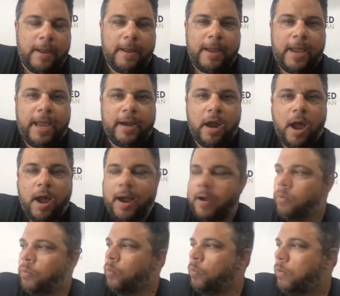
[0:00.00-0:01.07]
And I
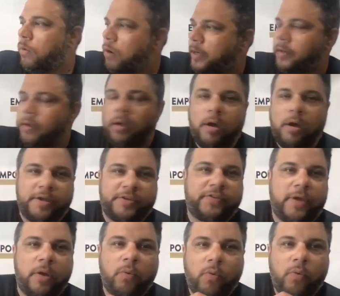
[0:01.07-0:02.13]

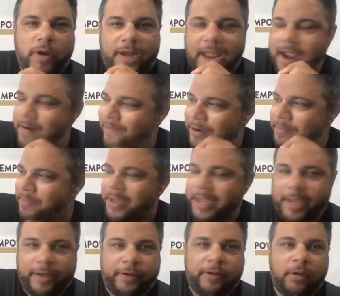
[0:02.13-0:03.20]
want every
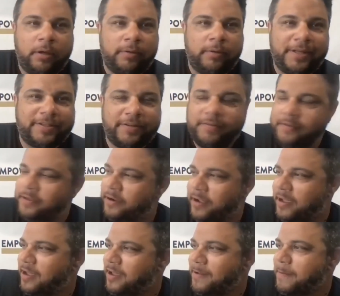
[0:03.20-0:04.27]
man, that's
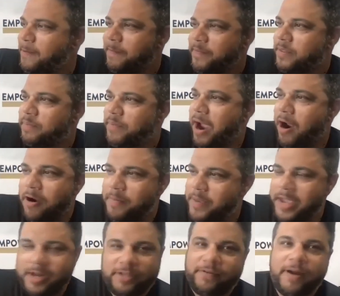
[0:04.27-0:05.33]
empowered
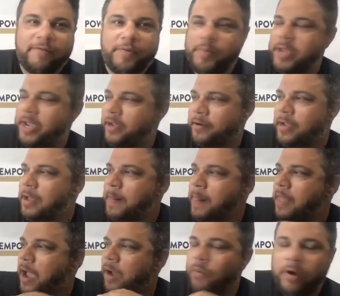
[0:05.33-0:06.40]
man is for every man.
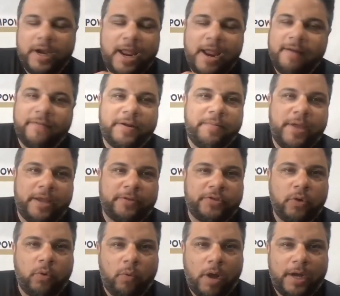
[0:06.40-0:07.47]
I want every man to
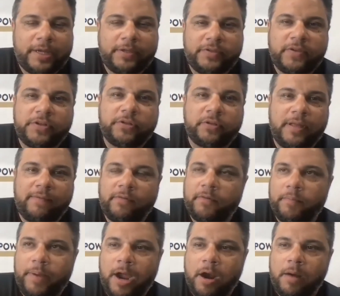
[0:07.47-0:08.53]
walk in such a level of
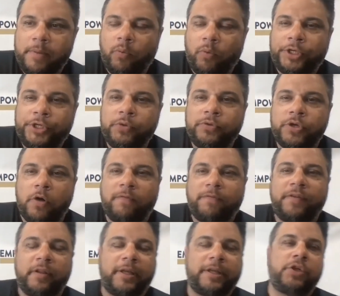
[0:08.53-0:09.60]
empowerment where you don't
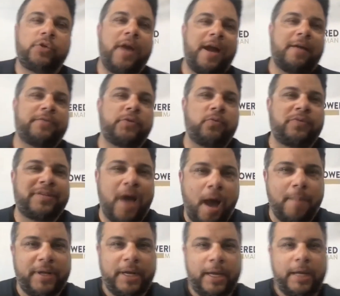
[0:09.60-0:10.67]
feel like you have to
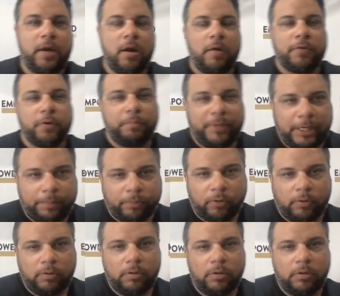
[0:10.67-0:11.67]
dominate other people.